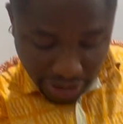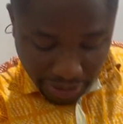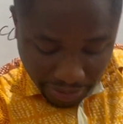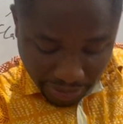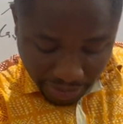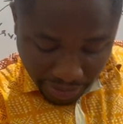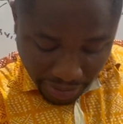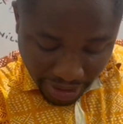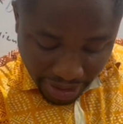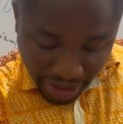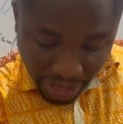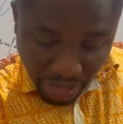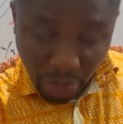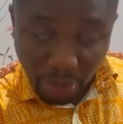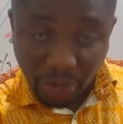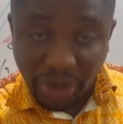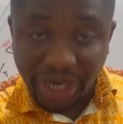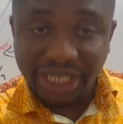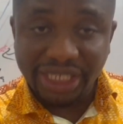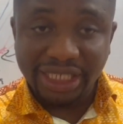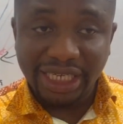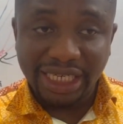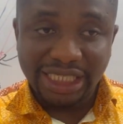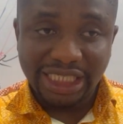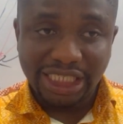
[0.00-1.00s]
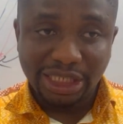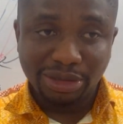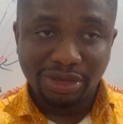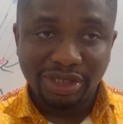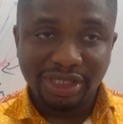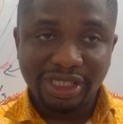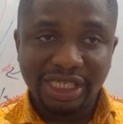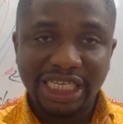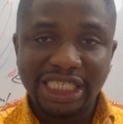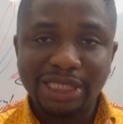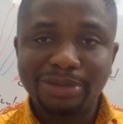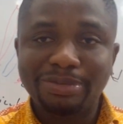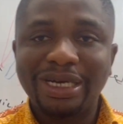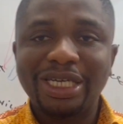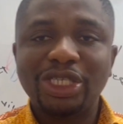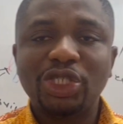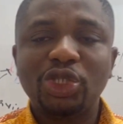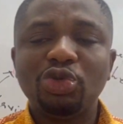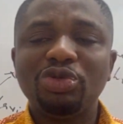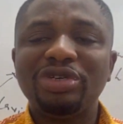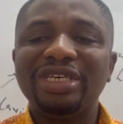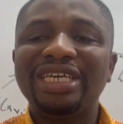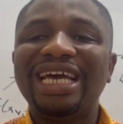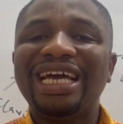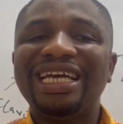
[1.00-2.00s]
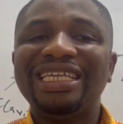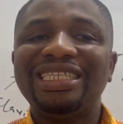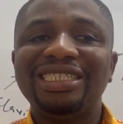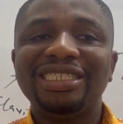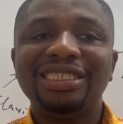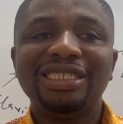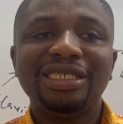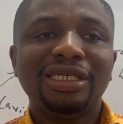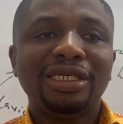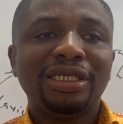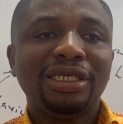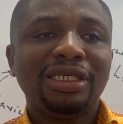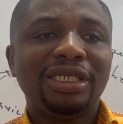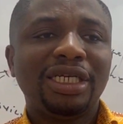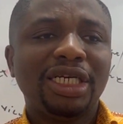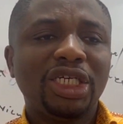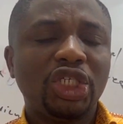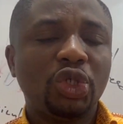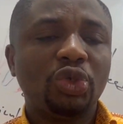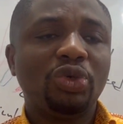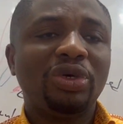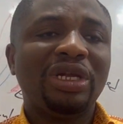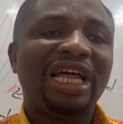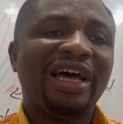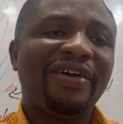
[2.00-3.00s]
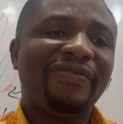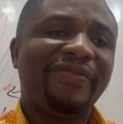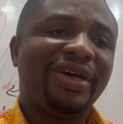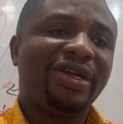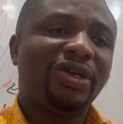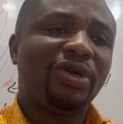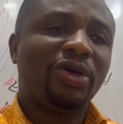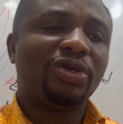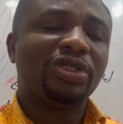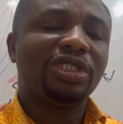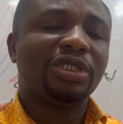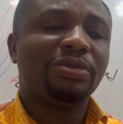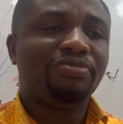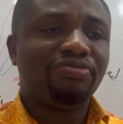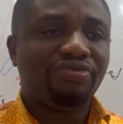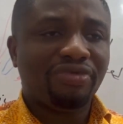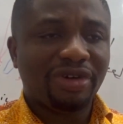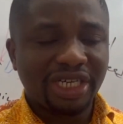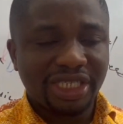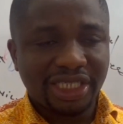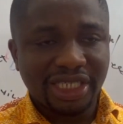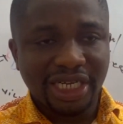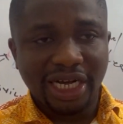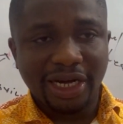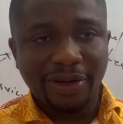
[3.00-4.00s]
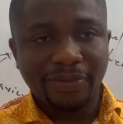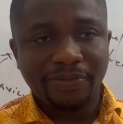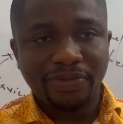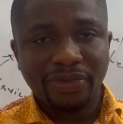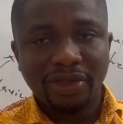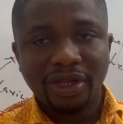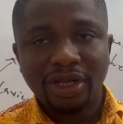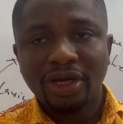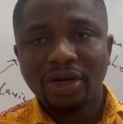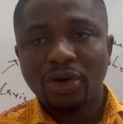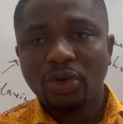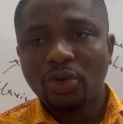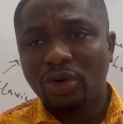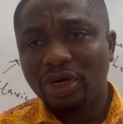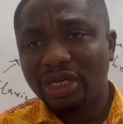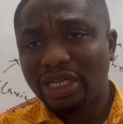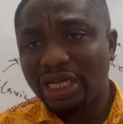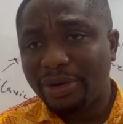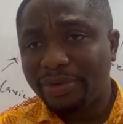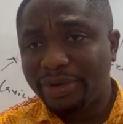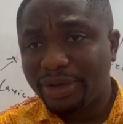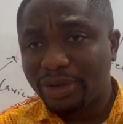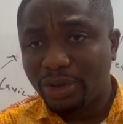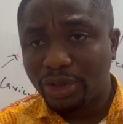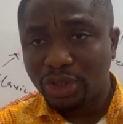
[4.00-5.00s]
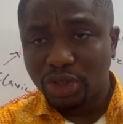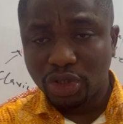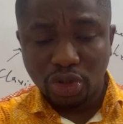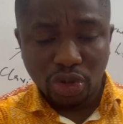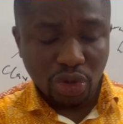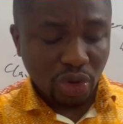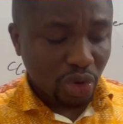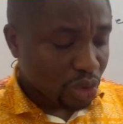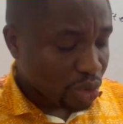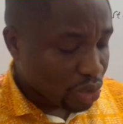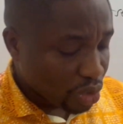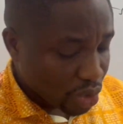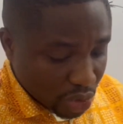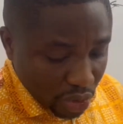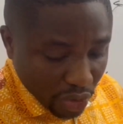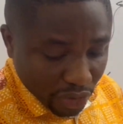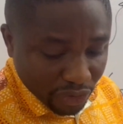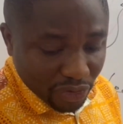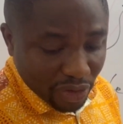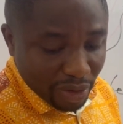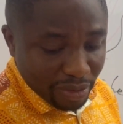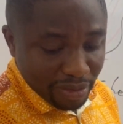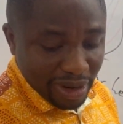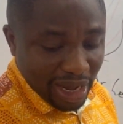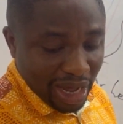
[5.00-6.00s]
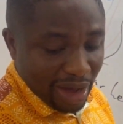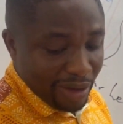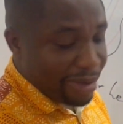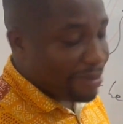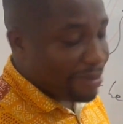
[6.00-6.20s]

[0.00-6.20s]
be 3 centimeters. But to get the jugular venous pressure, what are we going to do? So from